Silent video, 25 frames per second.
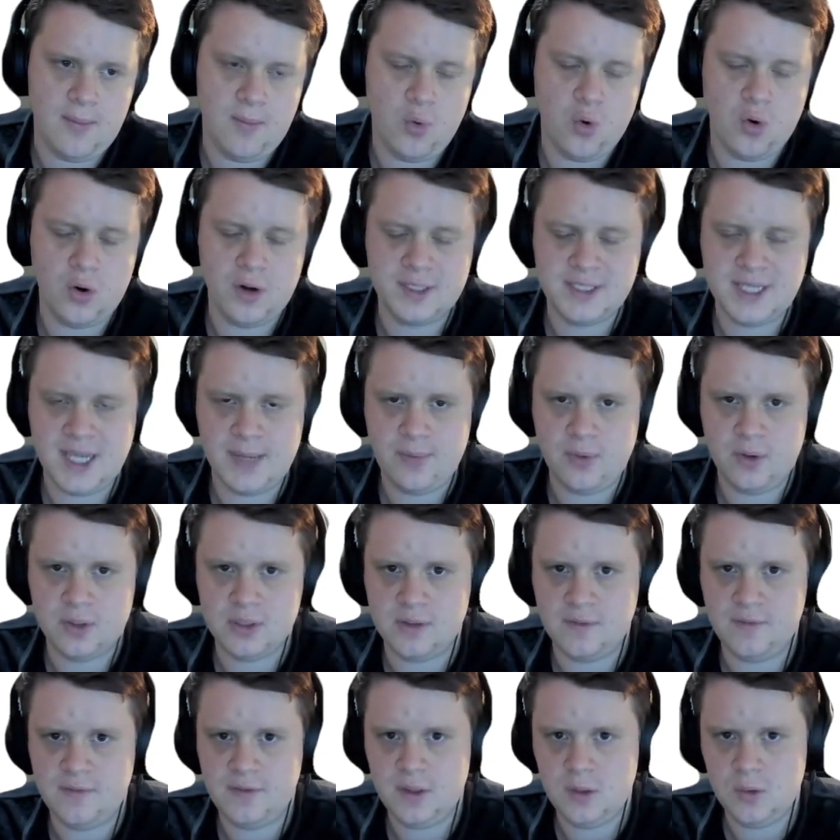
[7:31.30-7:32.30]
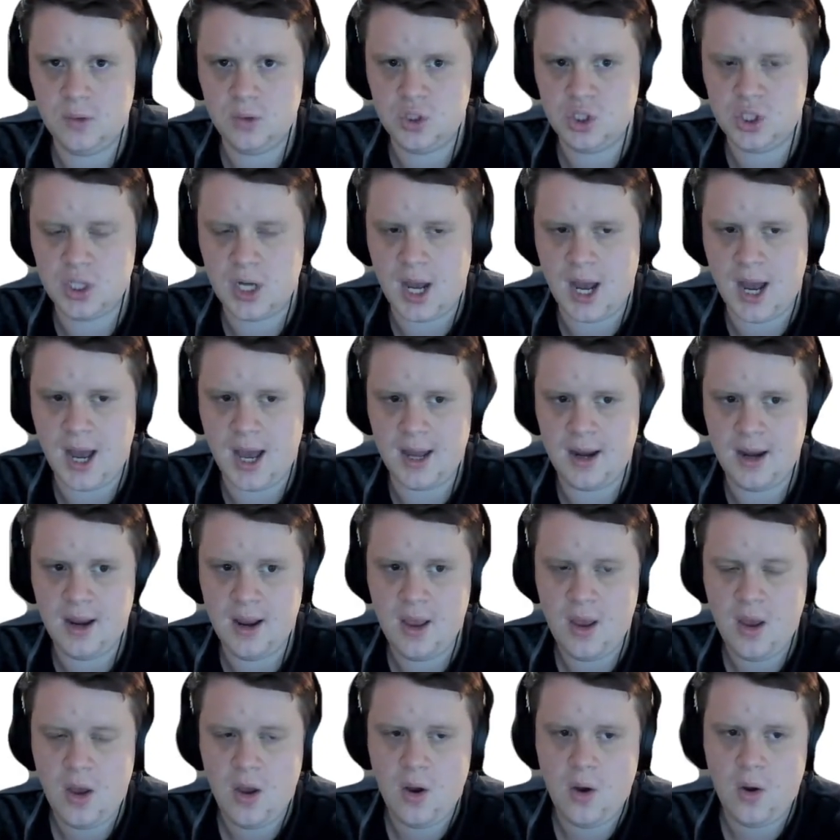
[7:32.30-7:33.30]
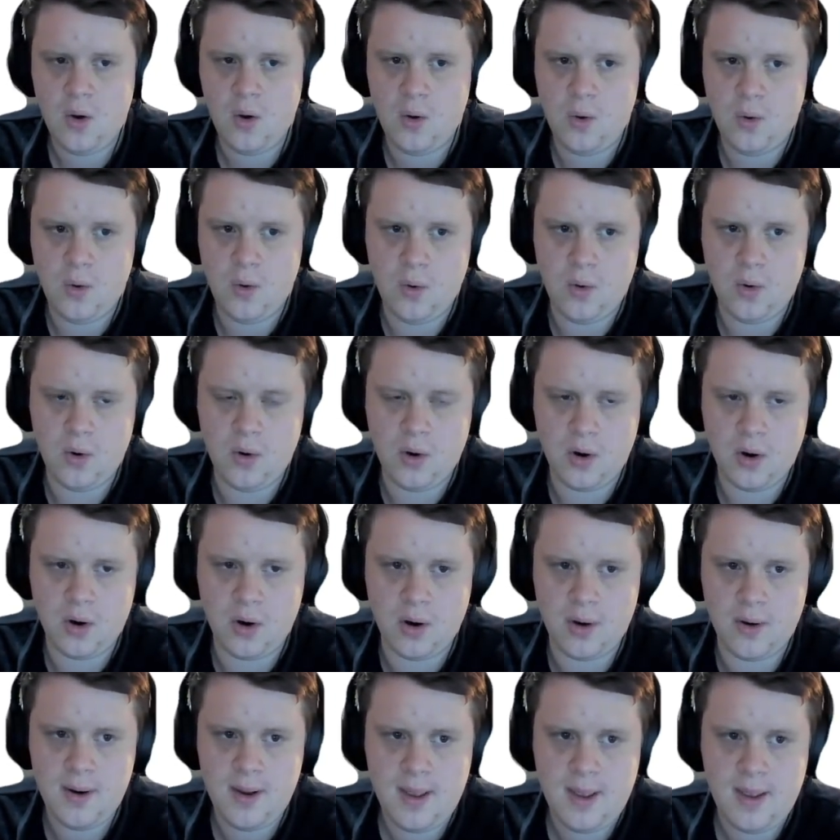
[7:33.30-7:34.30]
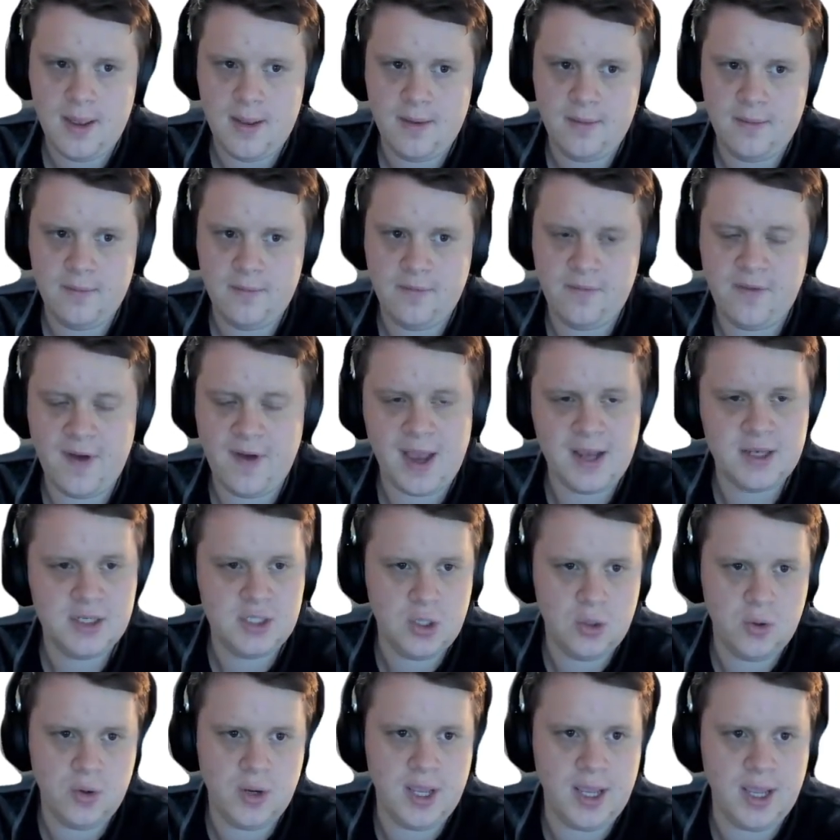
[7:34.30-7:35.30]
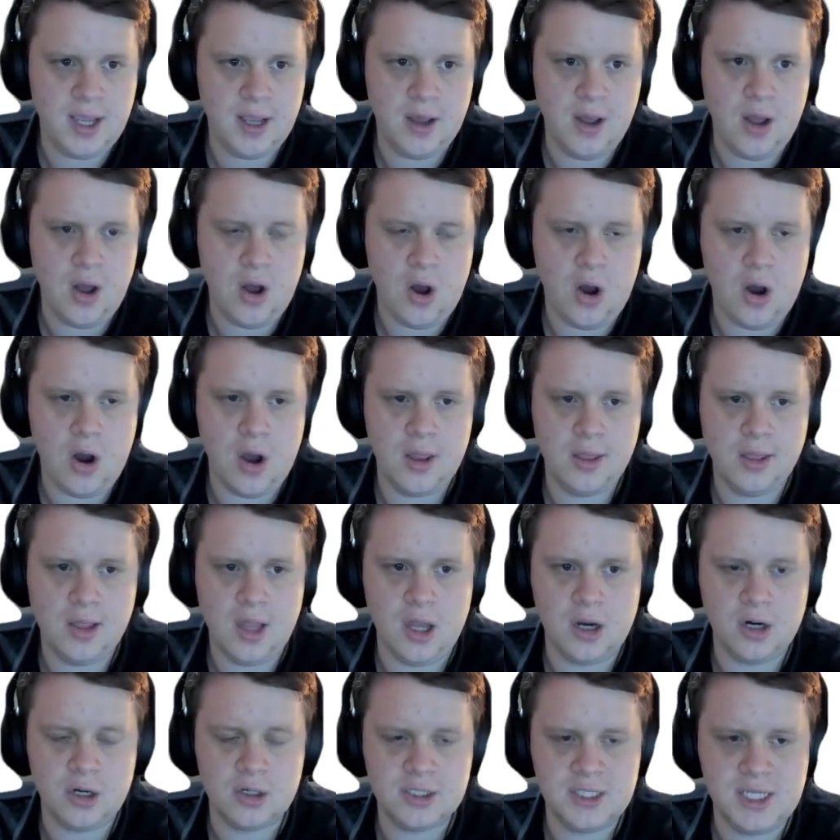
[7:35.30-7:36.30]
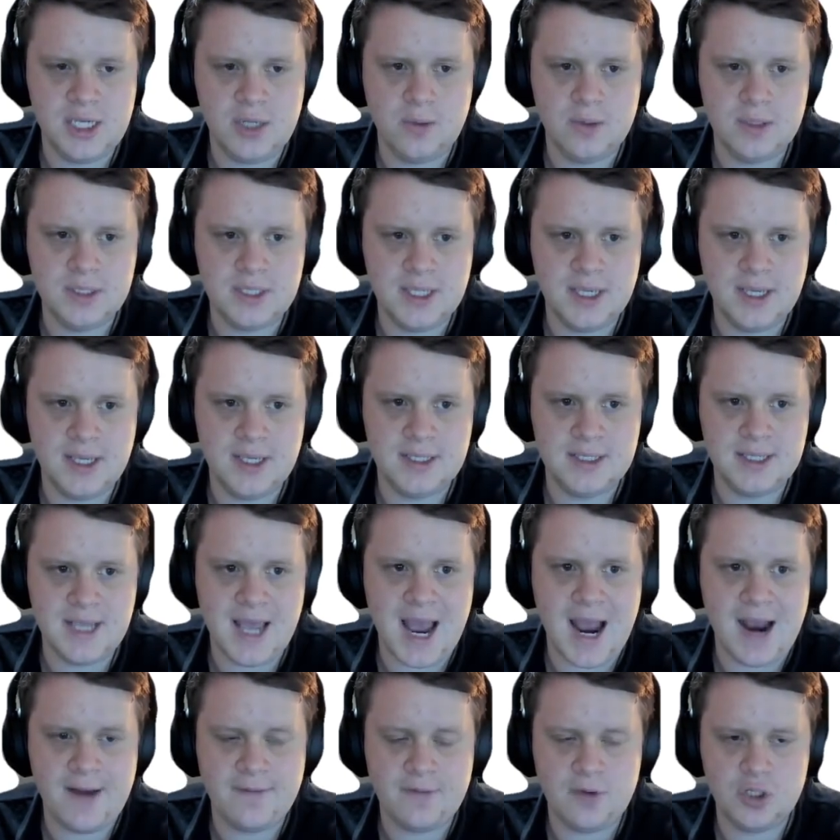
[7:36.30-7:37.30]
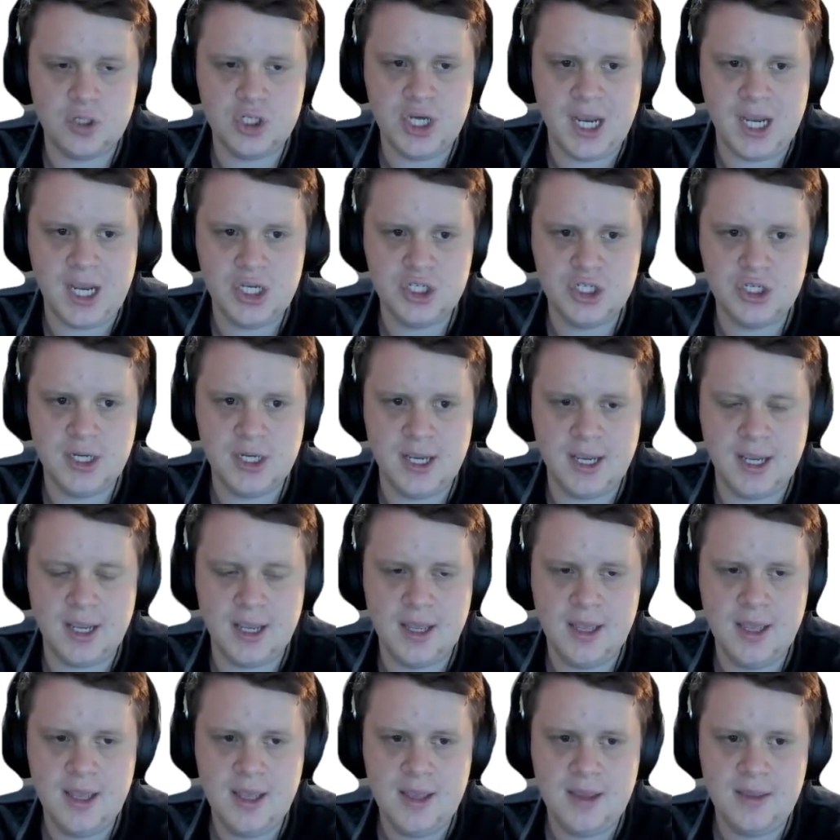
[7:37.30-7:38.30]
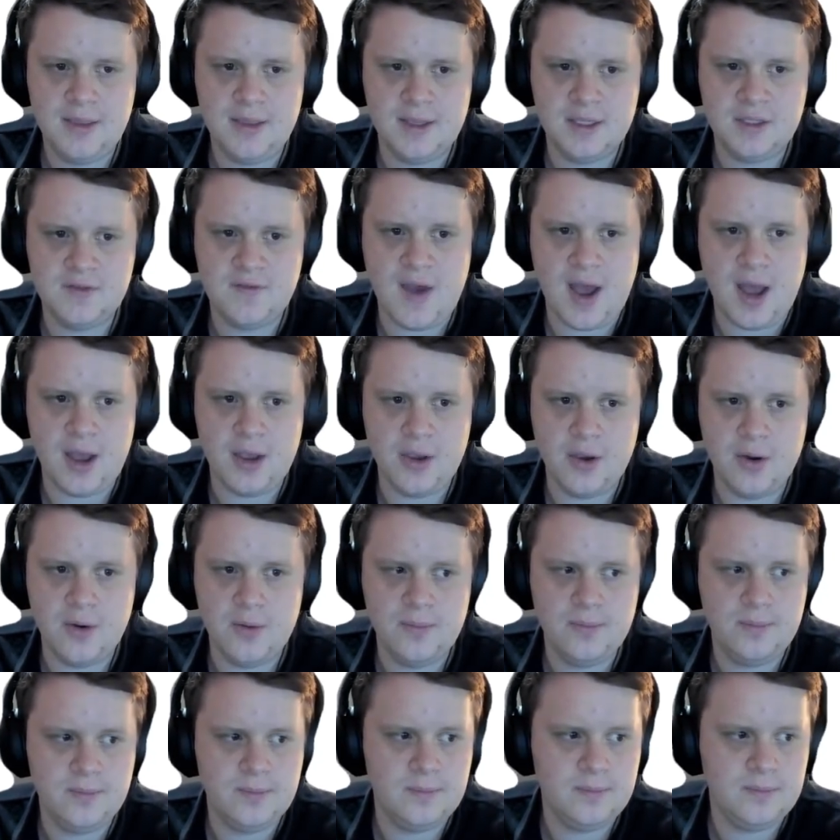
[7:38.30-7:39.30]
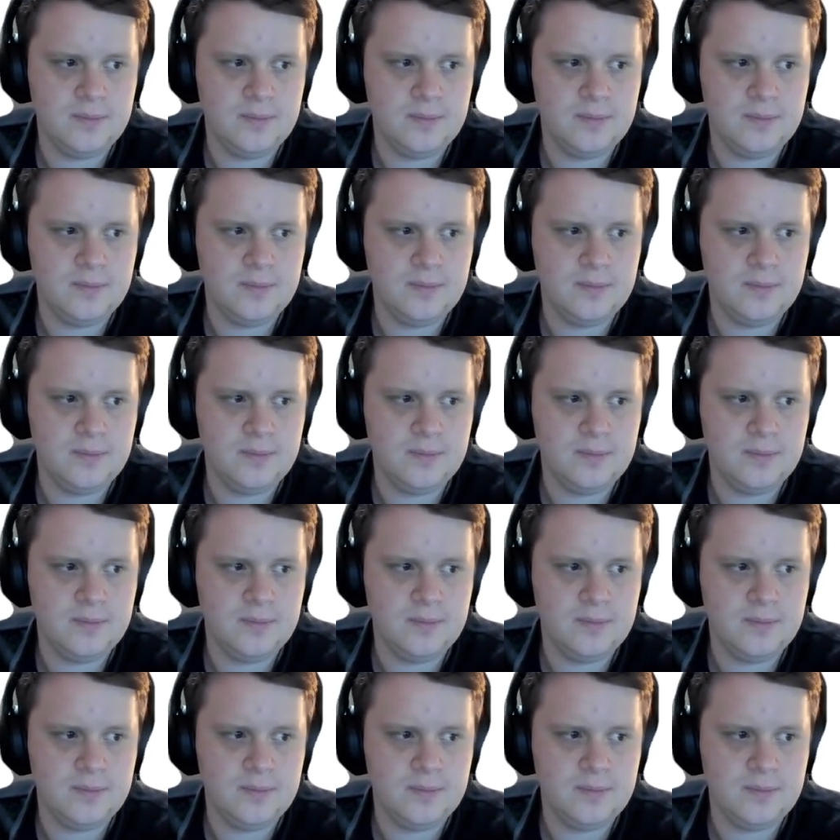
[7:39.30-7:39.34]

more examples in few shot, or fine-tuning on longer sequences after changing this value.